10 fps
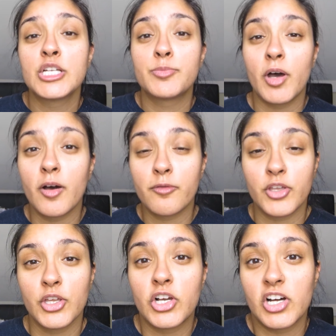to put up for
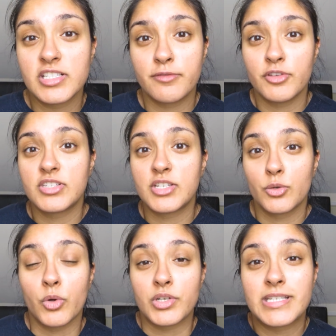you guys if you
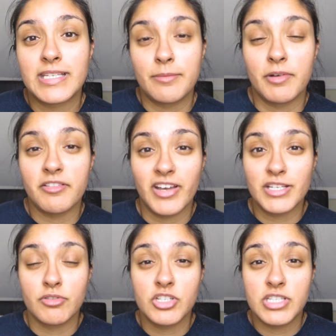still want to see my
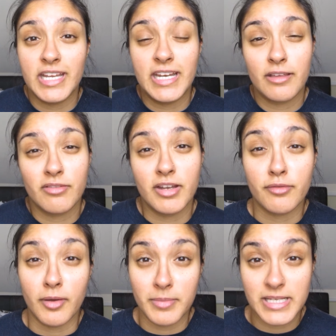face routine, even
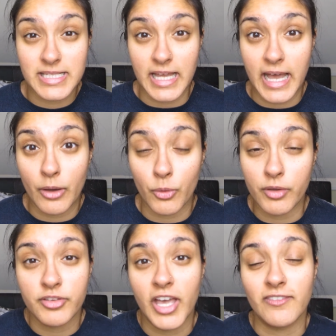if I miss it out or
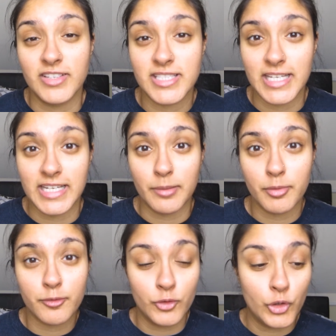if you haven't seen it
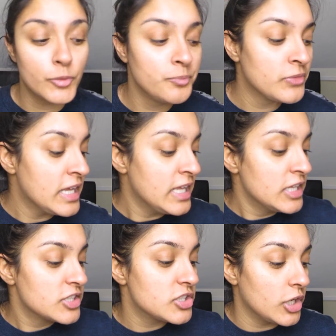before.
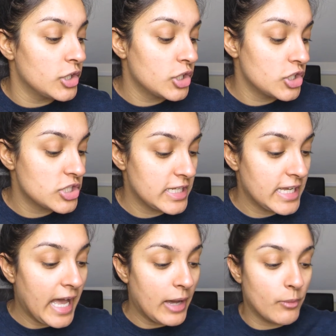So
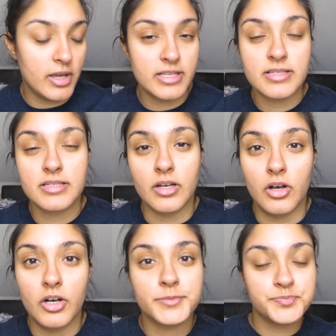usually how I
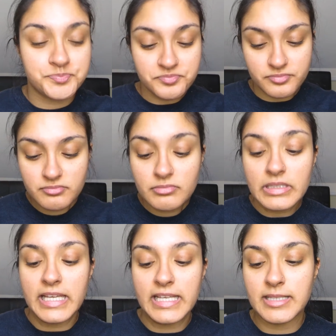start
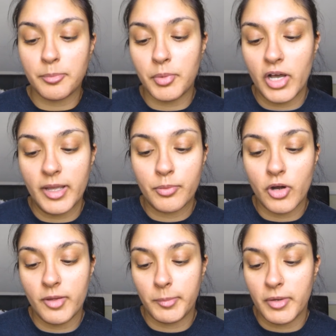is by
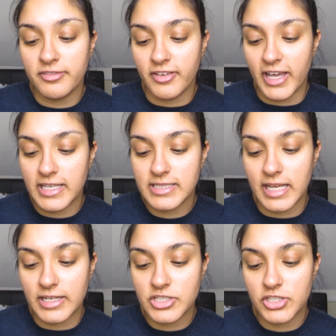priming my face,
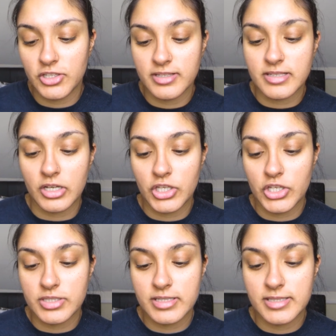and to do this I
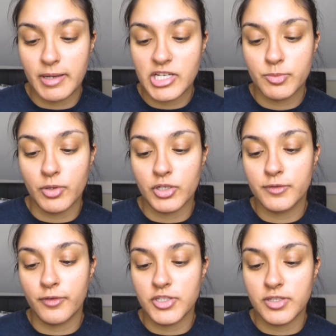use a Smashbox
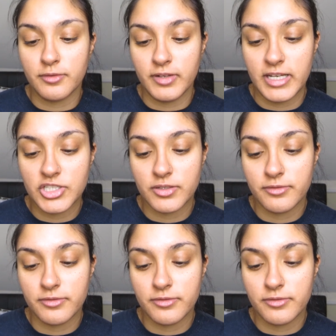Photo Finish